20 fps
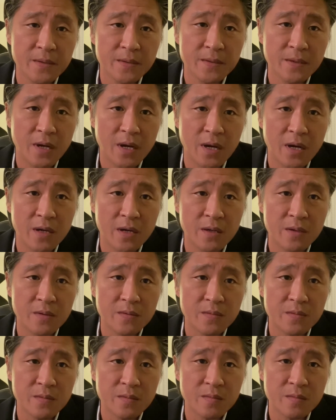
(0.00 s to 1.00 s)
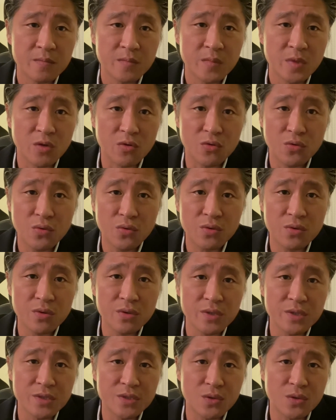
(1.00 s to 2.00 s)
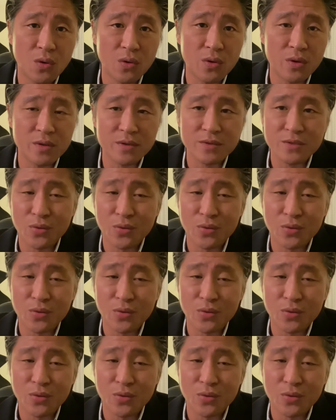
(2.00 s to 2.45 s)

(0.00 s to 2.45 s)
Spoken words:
the Google is going